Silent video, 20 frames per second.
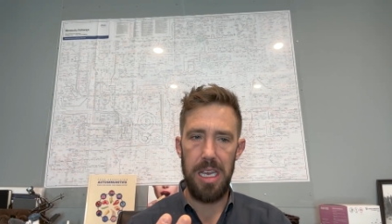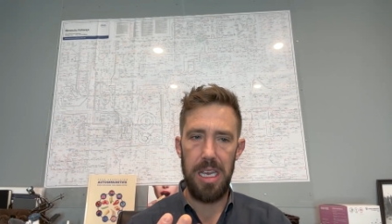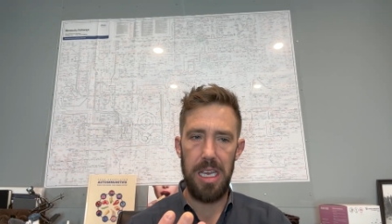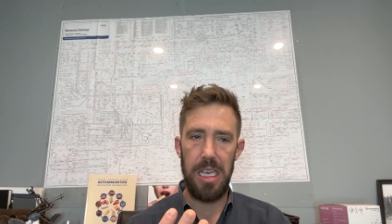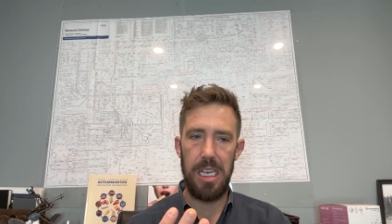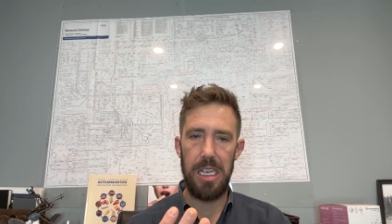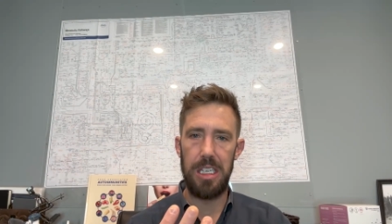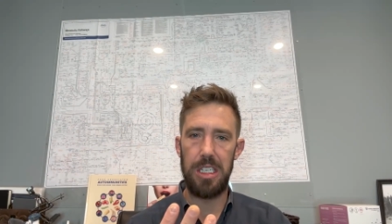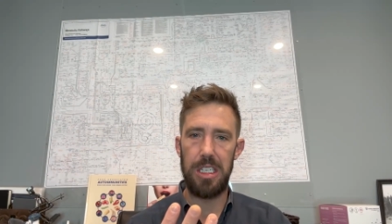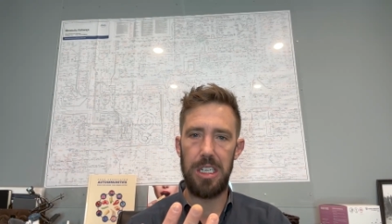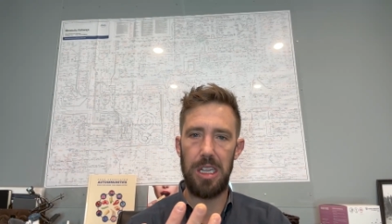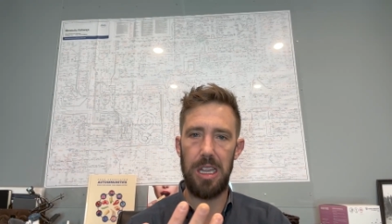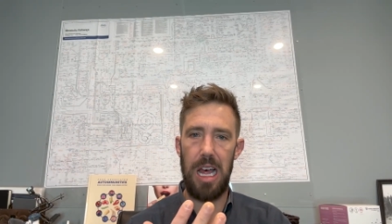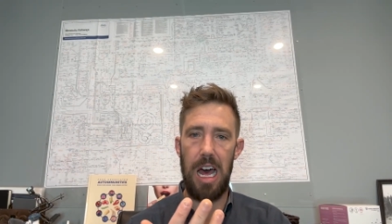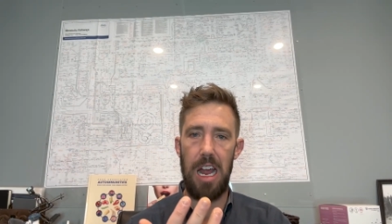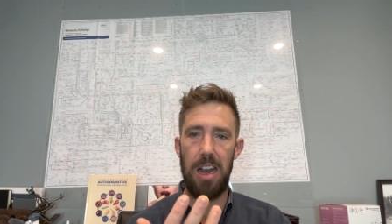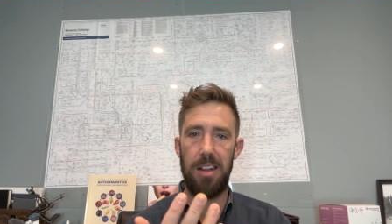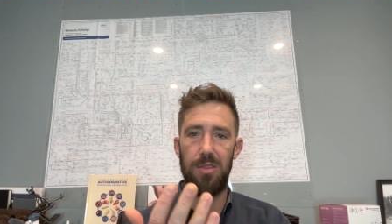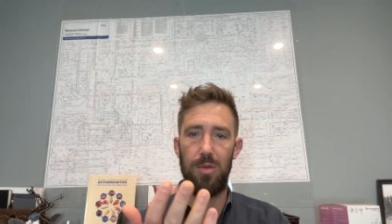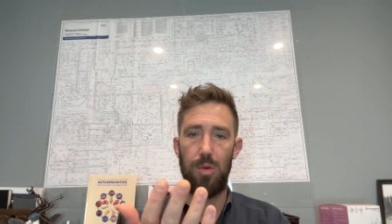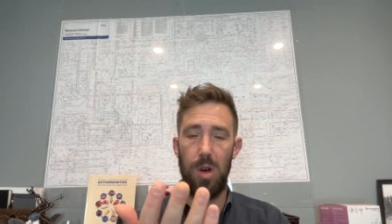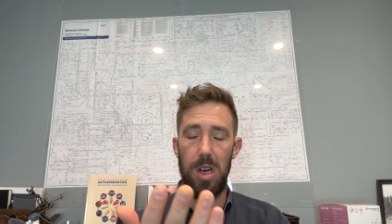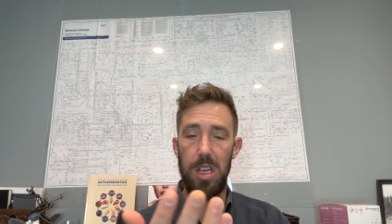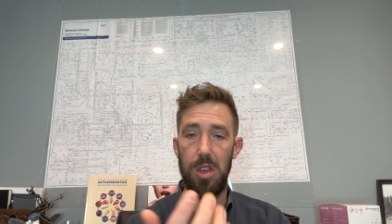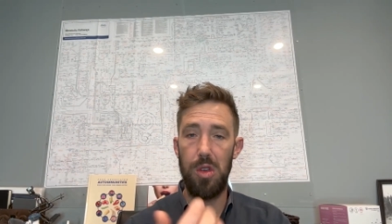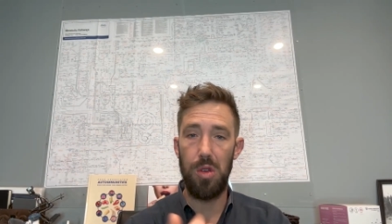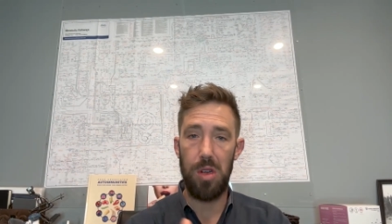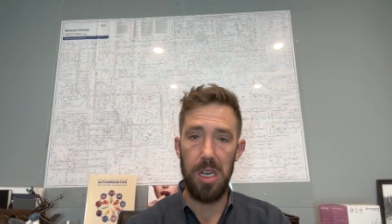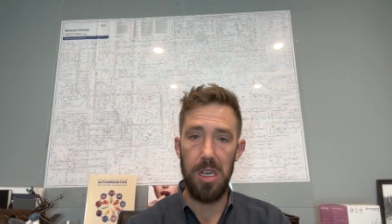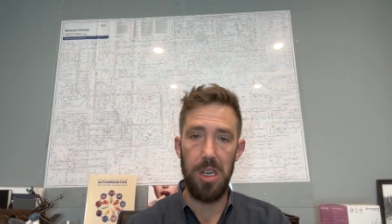is a lot of what
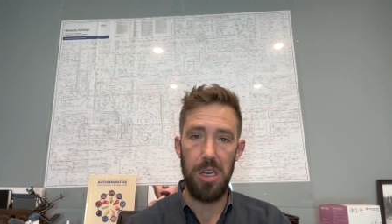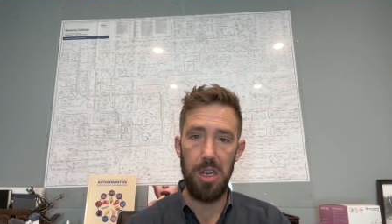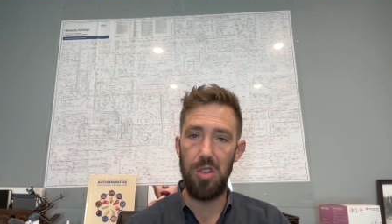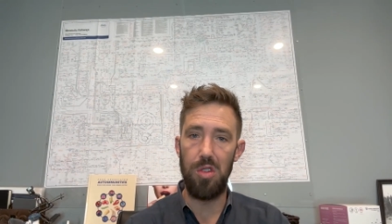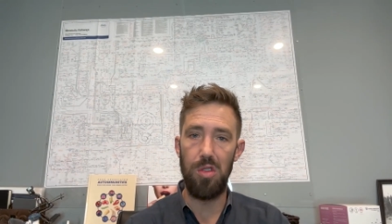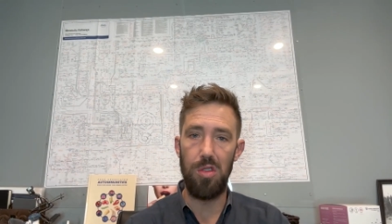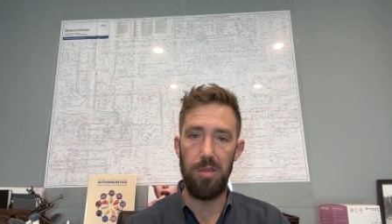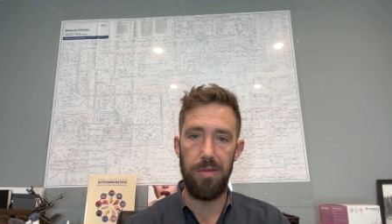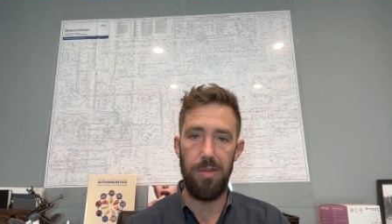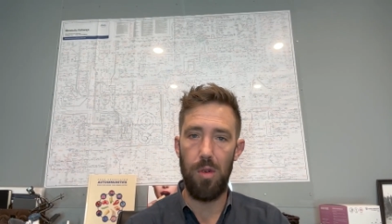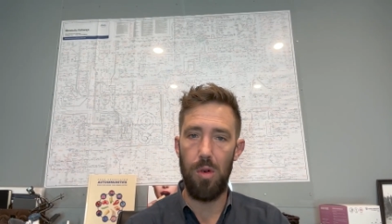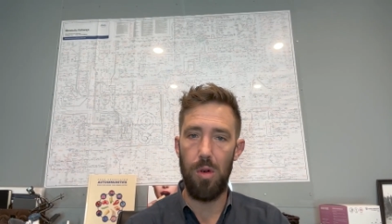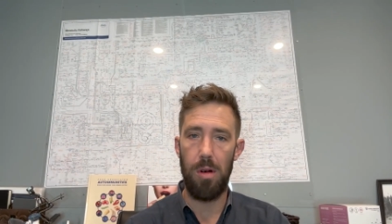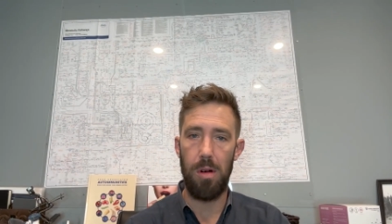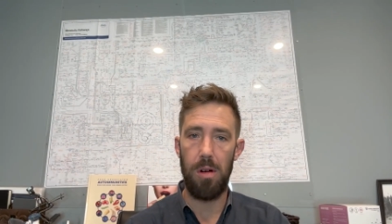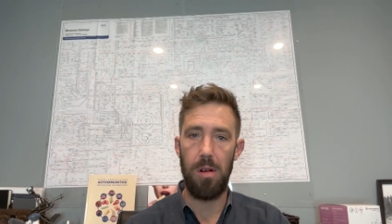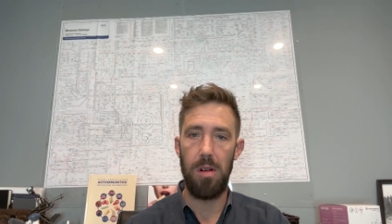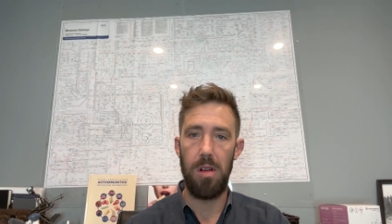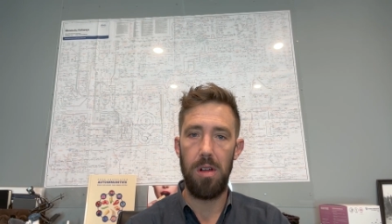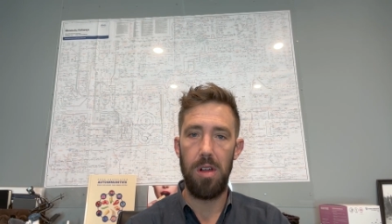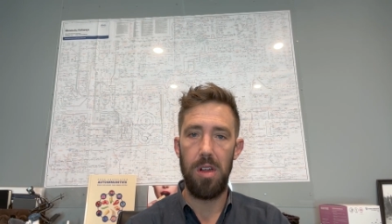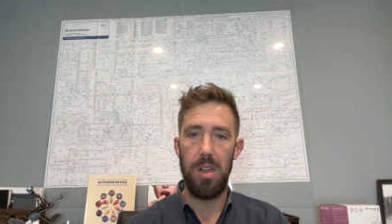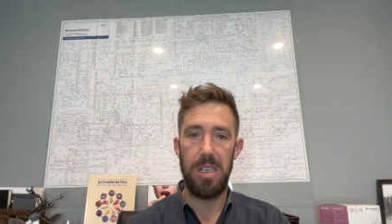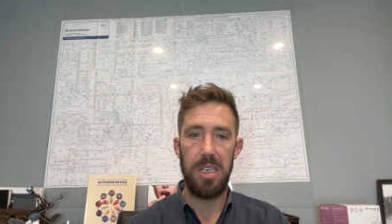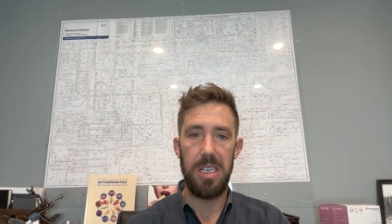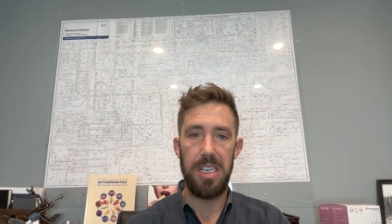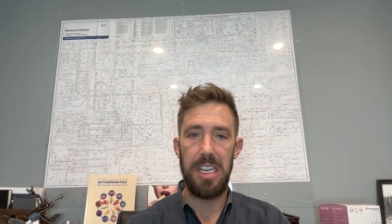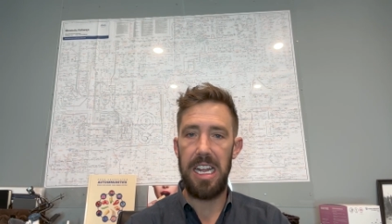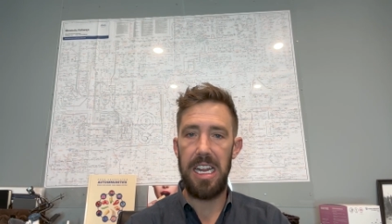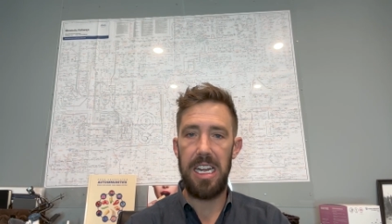you can do for
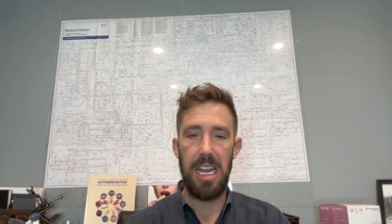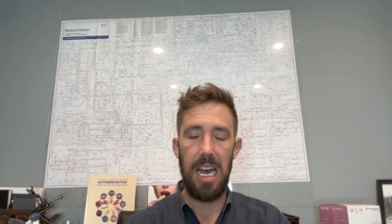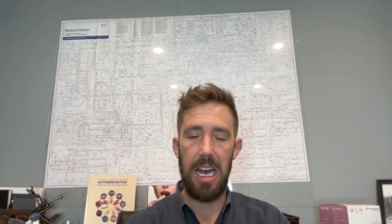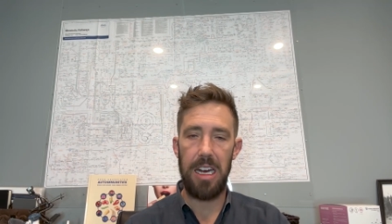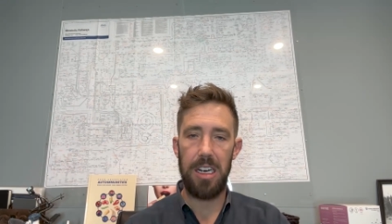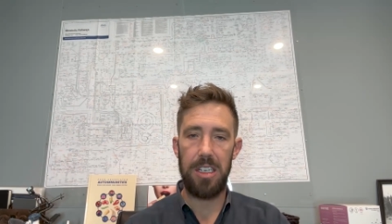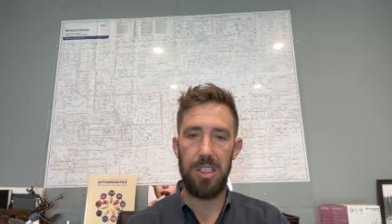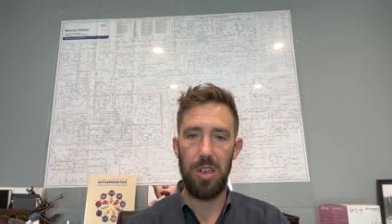detox.